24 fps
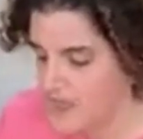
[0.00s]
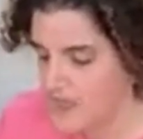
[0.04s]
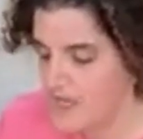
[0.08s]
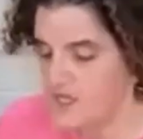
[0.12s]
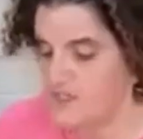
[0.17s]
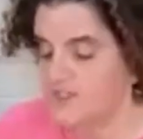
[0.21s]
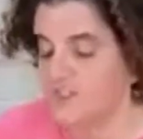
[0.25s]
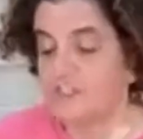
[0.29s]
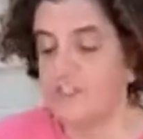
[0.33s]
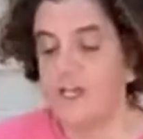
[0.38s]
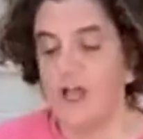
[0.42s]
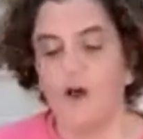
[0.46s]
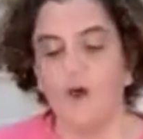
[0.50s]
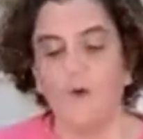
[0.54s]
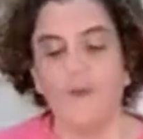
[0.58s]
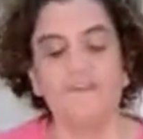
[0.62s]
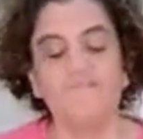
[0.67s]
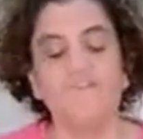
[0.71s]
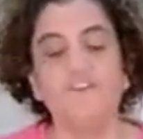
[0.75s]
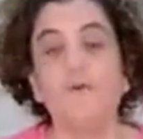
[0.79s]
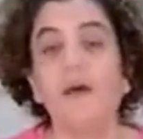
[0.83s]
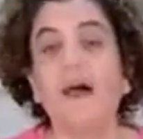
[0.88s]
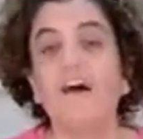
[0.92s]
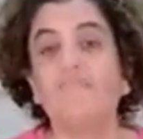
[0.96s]
So
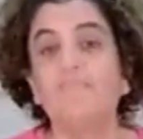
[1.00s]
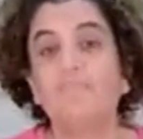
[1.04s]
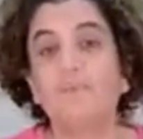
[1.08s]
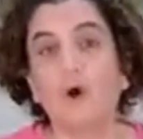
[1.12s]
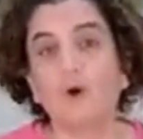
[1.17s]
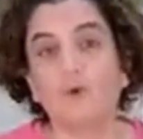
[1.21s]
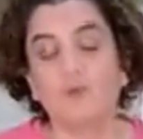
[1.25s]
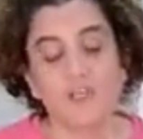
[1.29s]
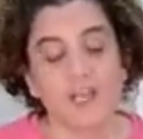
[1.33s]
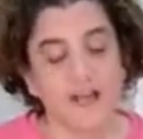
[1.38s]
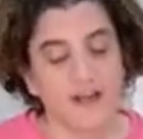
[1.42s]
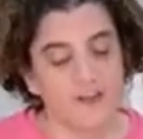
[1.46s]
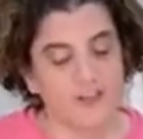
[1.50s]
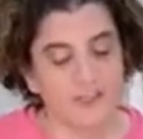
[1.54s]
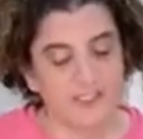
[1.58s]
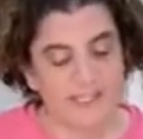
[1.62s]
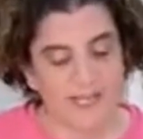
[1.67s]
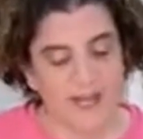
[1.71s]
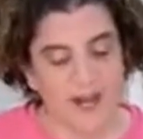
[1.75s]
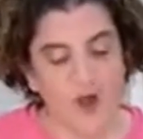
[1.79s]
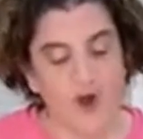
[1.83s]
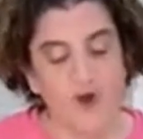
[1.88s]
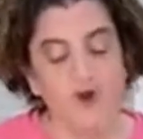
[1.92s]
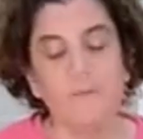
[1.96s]
if you have bolt cutters
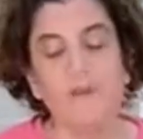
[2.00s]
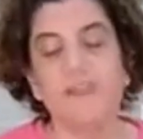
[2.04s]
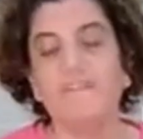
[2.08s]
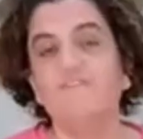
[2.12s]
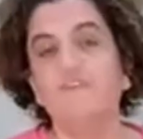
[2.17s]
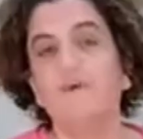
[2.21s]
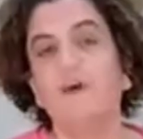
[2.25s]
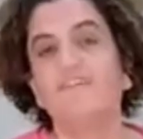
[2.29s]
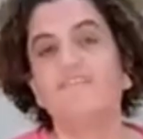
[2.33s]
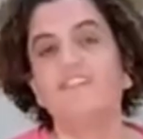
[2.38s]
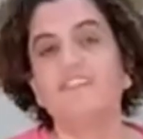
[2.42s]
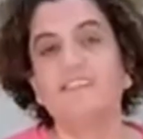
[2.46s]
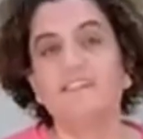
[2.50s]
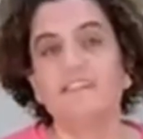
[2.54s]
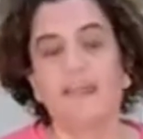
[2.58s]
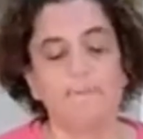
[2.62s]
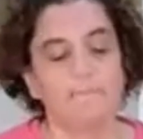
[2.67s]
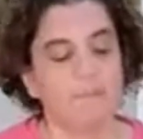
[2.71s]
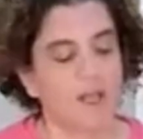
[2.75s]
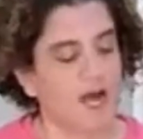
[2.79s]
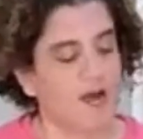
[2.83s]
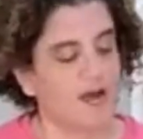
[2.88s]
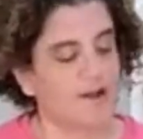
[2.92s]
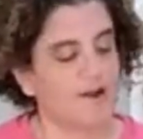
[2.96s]
at home, if you have a
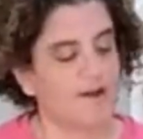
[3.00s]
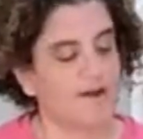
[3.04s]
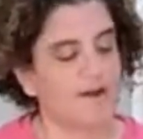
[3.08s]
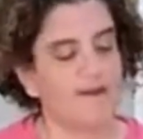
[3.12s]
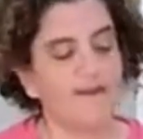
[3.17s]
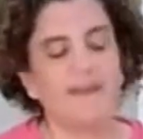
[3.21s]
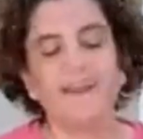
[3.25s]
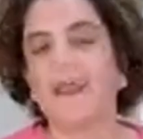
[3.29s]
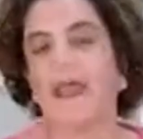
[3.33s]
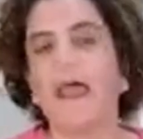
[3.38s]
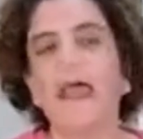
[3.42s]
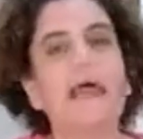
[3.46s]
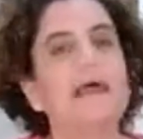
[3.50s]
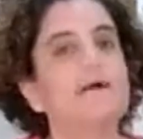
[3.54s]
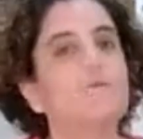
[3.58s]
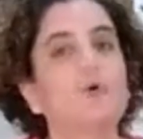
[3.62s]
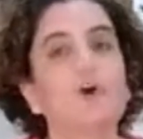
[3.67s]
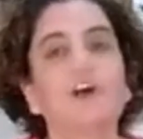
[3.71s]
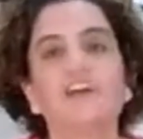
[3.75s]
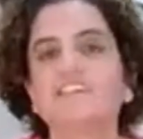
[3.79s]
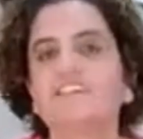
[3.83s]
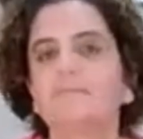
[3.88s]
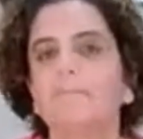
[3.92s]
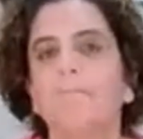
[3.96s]
stem cutter, it
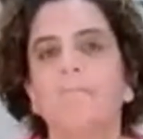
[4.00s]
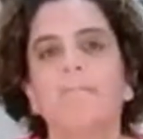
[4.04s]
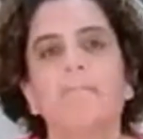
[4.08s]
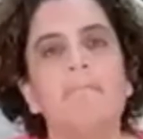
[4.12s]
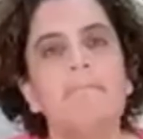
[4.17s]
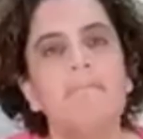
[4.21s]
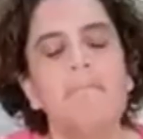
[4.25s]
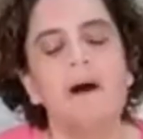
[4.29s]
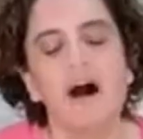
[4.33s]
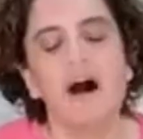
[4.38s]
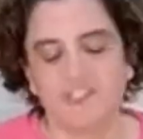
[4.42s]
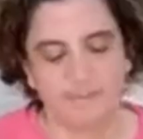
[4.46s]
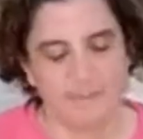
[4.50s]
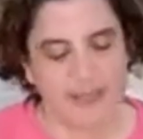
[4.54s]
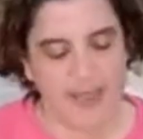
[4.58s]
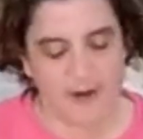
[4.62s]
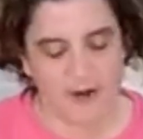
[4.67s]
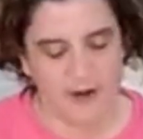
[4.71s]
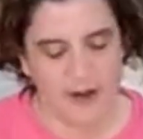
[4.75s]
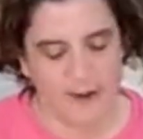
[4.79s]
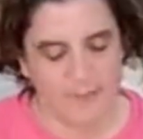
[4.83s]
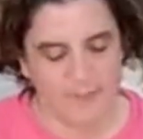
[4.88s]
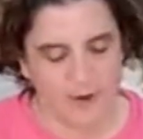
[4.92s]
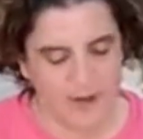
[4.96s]
works much
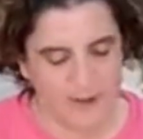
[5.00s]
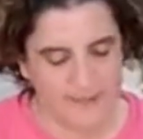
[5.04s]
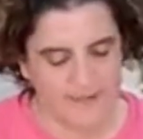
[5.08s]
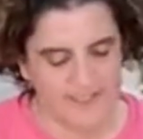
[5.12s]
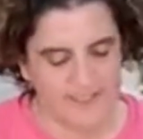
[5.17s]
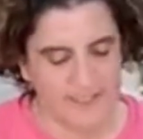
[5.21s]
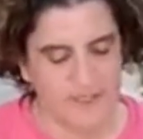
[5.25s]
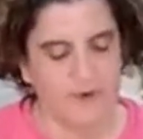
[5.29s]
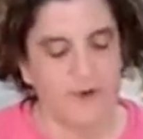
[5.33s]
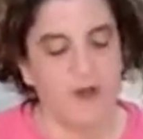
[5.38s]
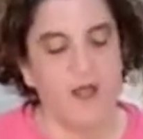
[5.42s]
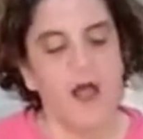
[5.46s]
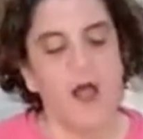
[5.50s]
better, I promise you.